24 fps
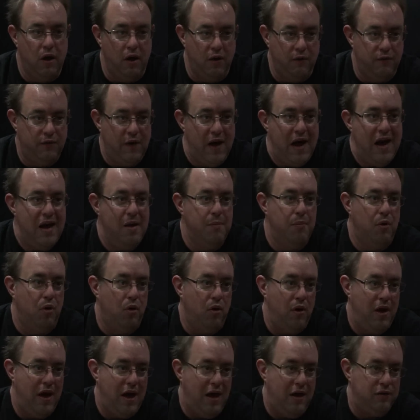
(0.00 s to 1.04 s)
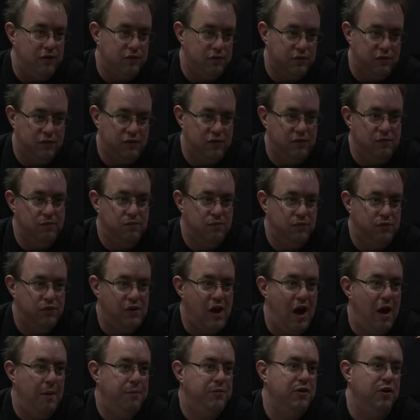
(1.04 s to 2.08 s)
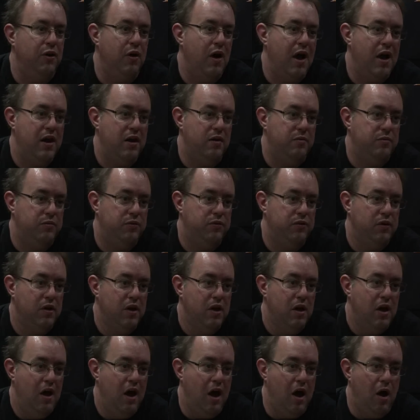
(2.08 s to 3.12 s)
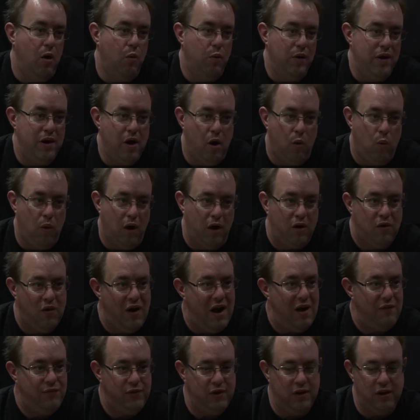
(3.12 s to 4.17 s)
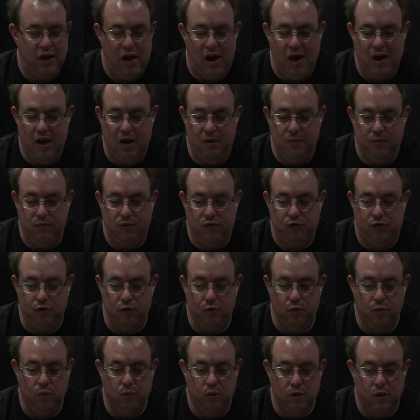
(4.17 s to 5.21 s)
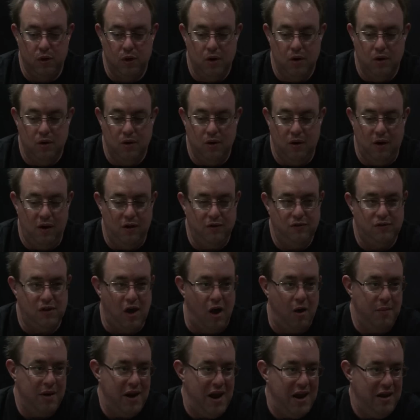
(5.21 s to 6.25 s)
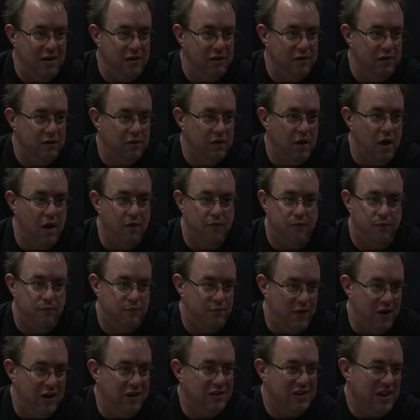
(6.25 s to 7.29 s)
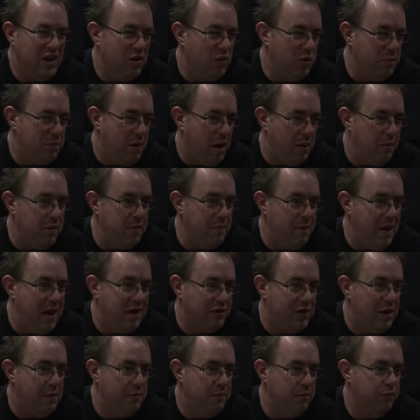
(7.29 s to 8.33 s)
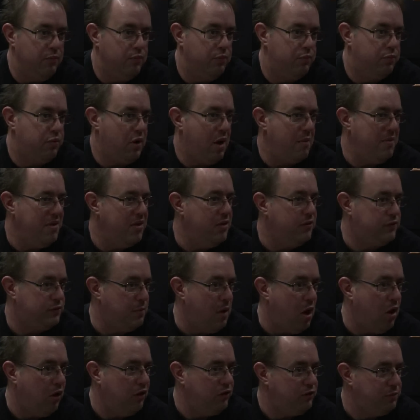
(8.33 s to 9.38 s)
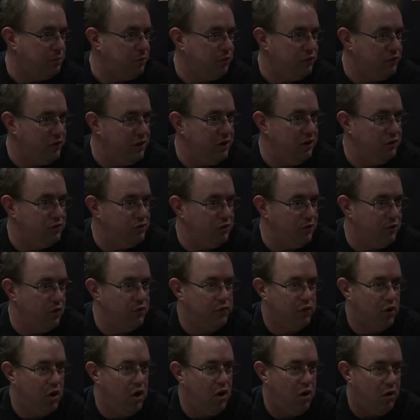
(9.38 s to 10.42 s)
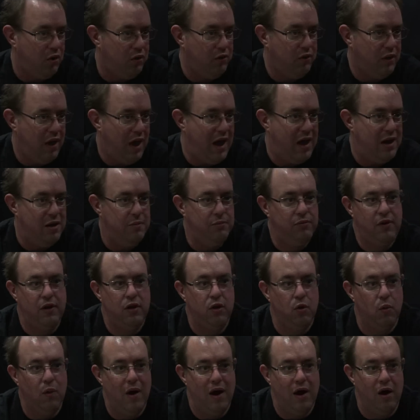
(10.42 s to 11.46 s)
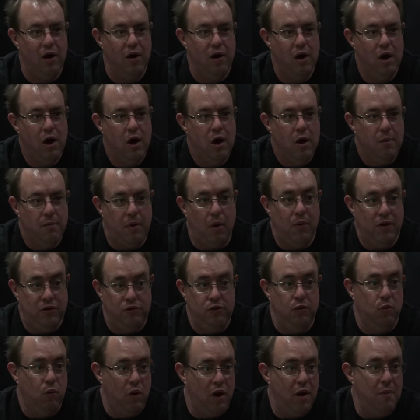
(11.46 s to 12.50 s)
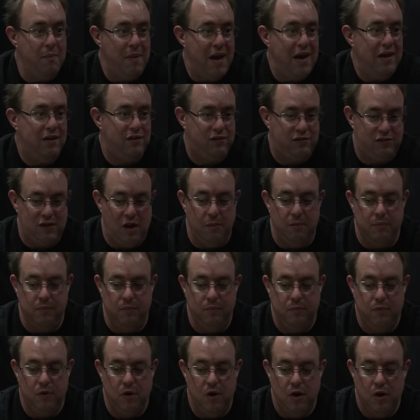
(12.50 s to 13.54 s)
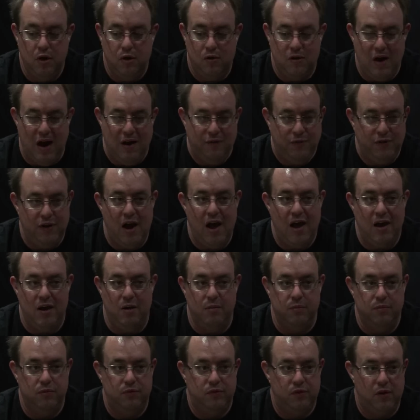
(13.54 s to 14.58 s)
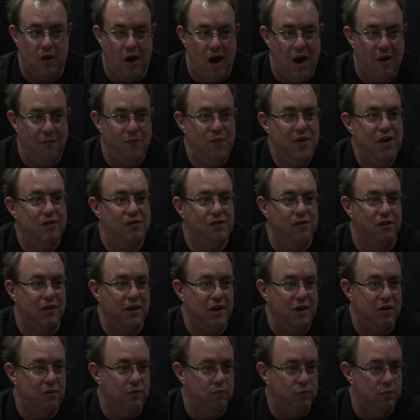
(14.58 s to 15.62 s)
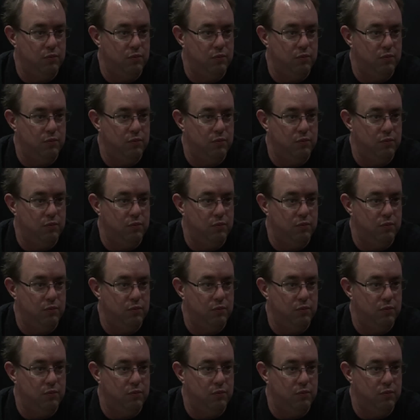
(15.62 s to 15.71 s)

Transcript: viable as top tier items. We don't want crafting items to dominate. If anything, we probably make them probably the smallest percentage of overall items that you wear, but we do want to make some crafted items obviously